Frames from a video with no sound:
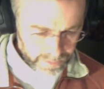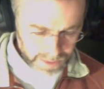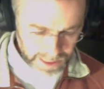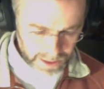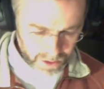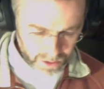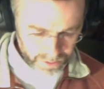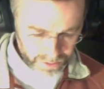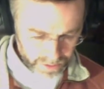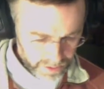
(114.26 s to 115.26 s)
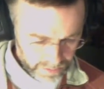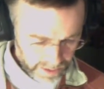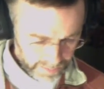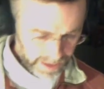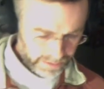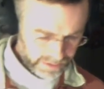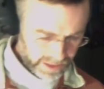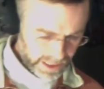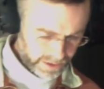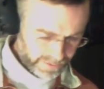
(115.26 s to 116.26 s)
tenor horns, maybe
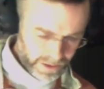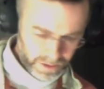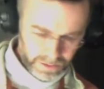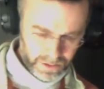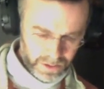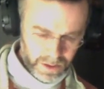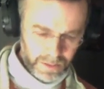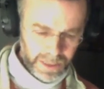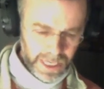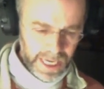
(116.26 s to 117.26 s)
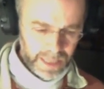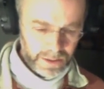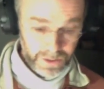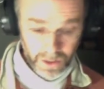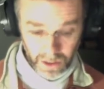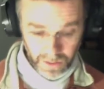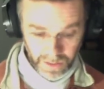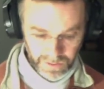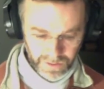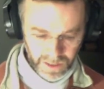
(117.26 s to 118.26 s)
saxophones play in the third of
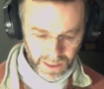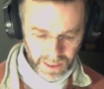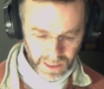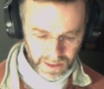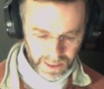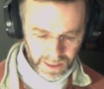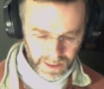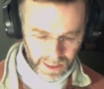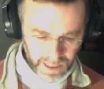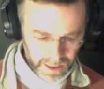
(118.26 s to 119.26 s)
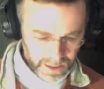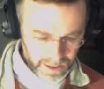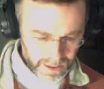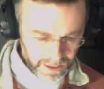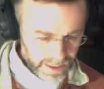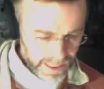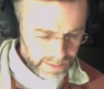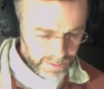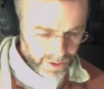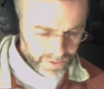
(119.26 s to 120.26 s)
F, da da da da. Then
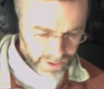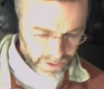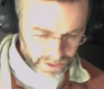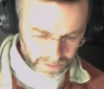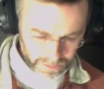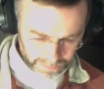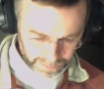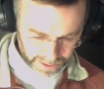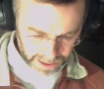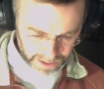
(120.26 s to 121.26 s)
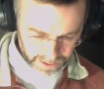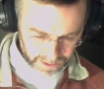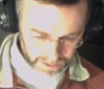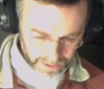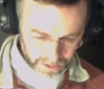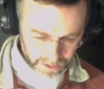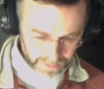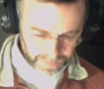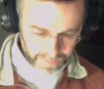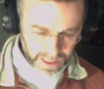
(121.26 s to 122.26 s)
it moves to brass
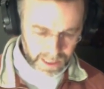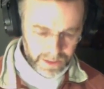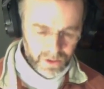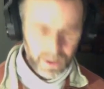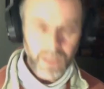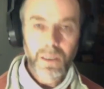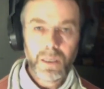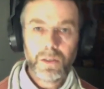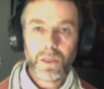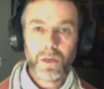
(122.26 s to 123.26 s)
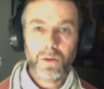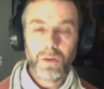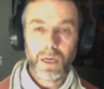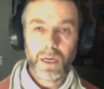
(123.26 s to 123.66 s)
and strings. So